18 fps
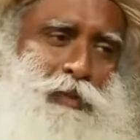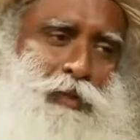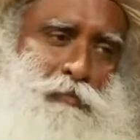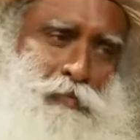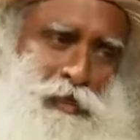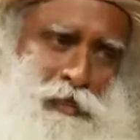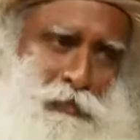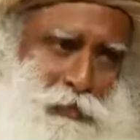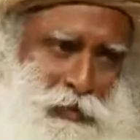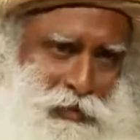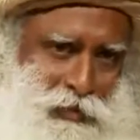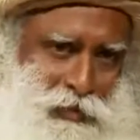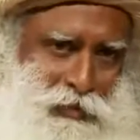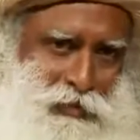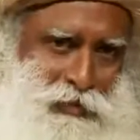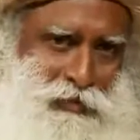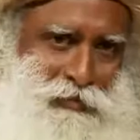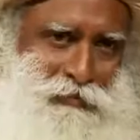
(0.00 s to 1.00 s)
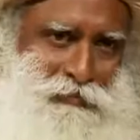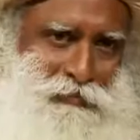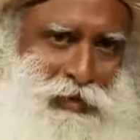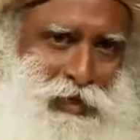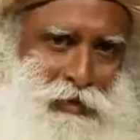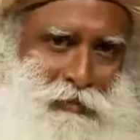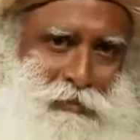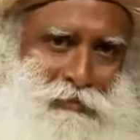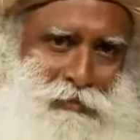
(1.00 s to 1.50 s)
being pessimistic,
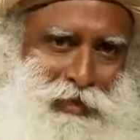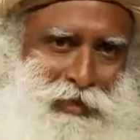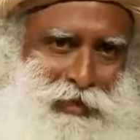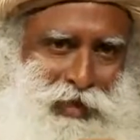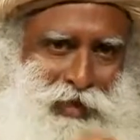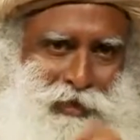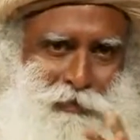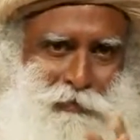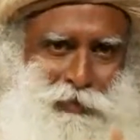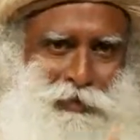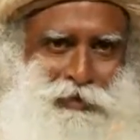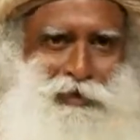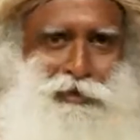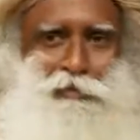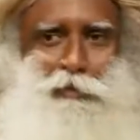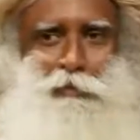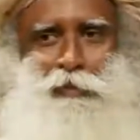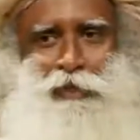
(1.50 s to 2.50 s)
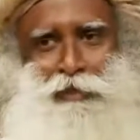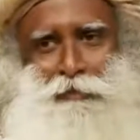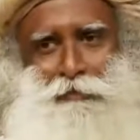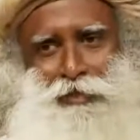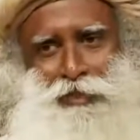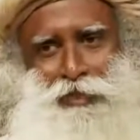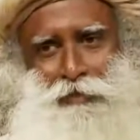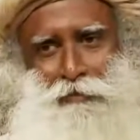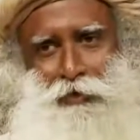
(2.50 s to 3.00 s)
I'm the last person to be
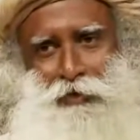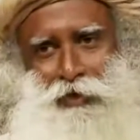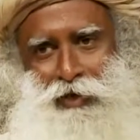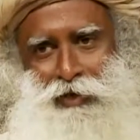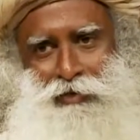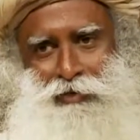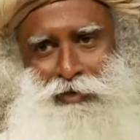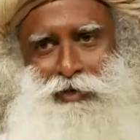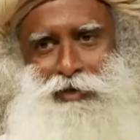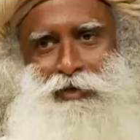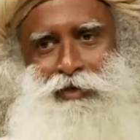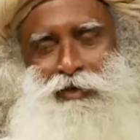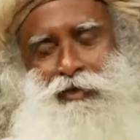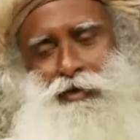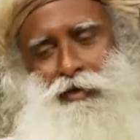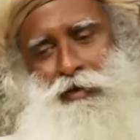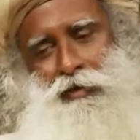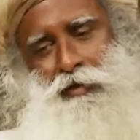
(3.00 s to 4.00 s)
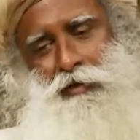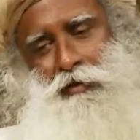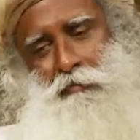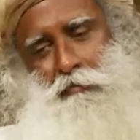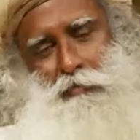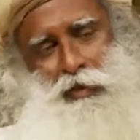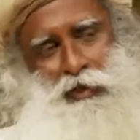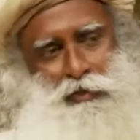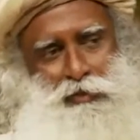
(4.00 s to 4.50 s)
pessimistic about anything.
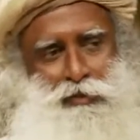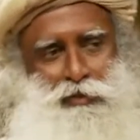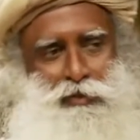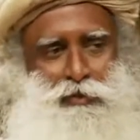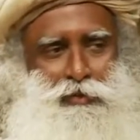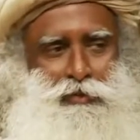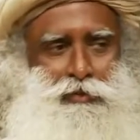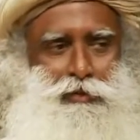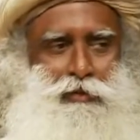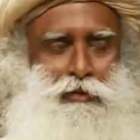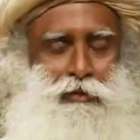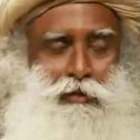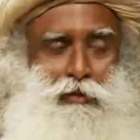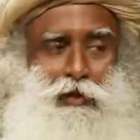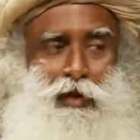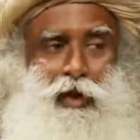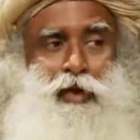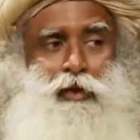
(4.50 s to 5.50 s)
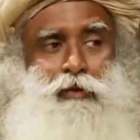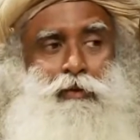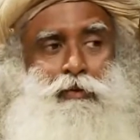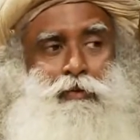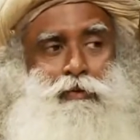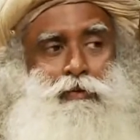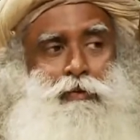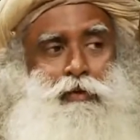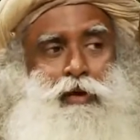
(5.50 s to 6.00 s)
But I
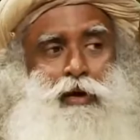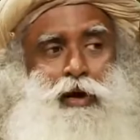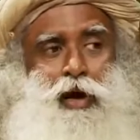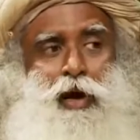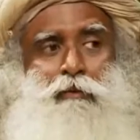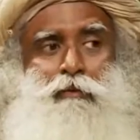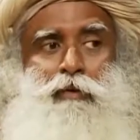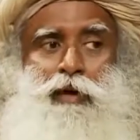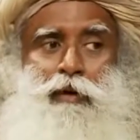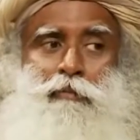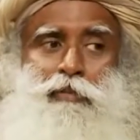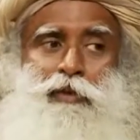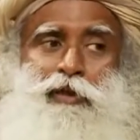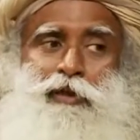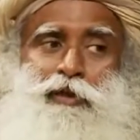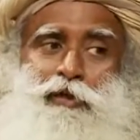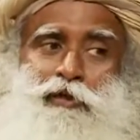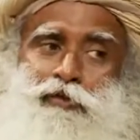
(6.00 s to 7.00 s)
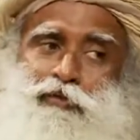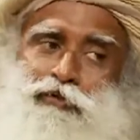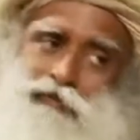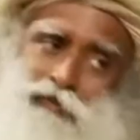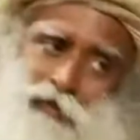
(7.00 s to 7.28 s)
know our ability to goof